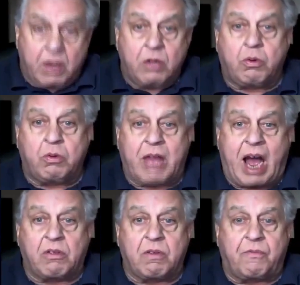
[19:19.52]

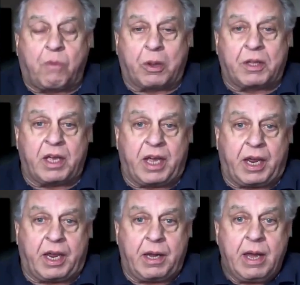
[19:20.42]

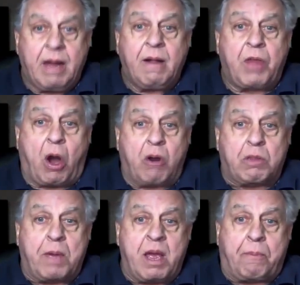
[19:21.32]
2014.
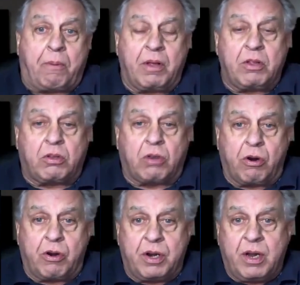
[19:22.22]
Those people, in
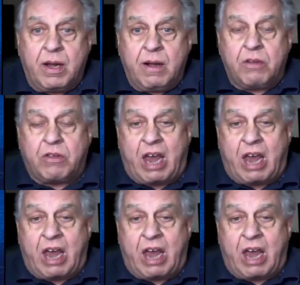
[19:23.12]
turn, set